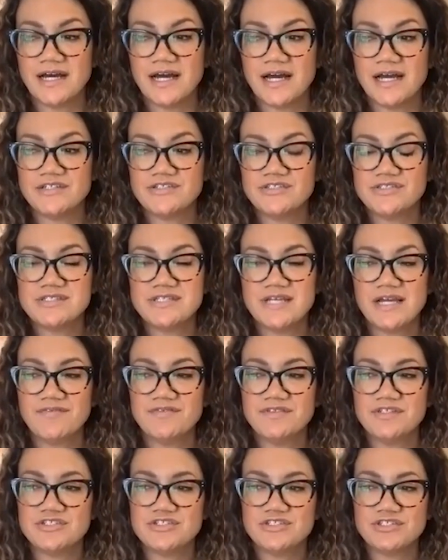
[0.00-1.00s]
I just have
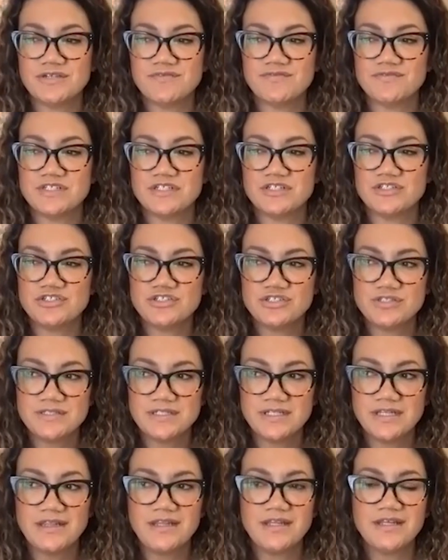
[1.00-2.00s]
to shift it just
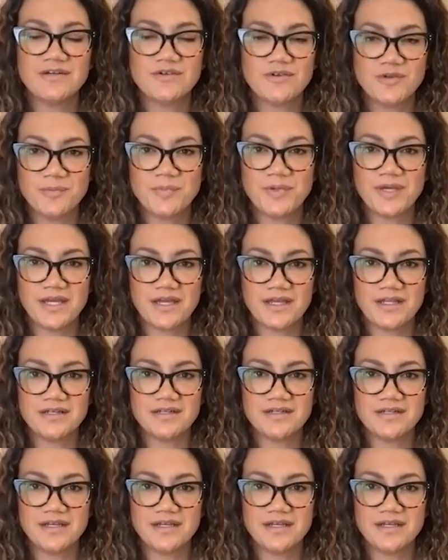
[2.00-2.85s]
a little bit